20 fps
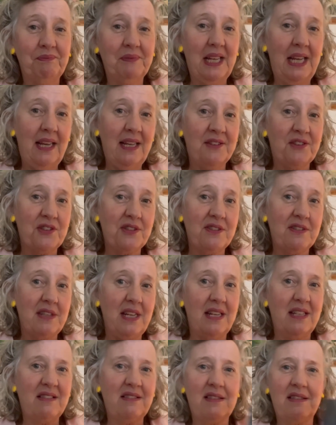
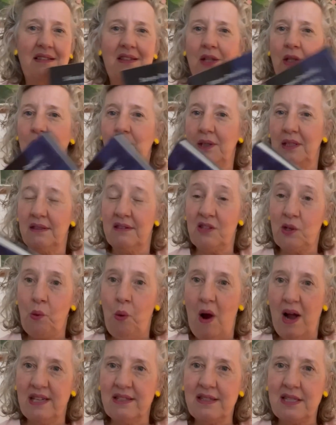It's
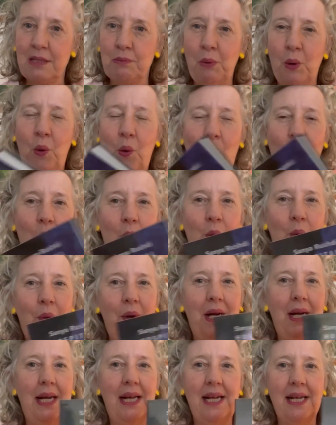quite small.
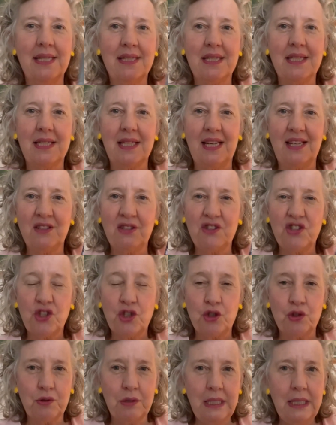It's
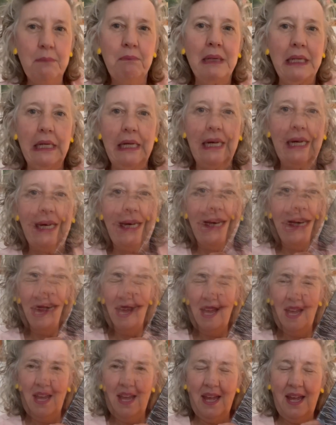extremely,
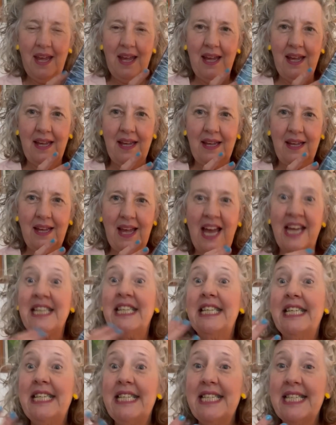and
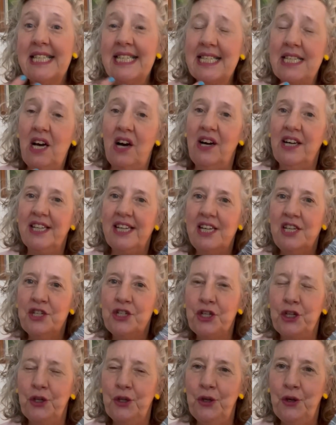an insight
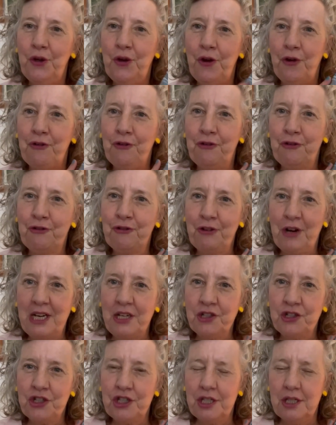into her
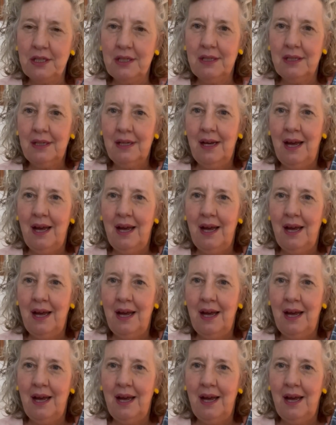fractured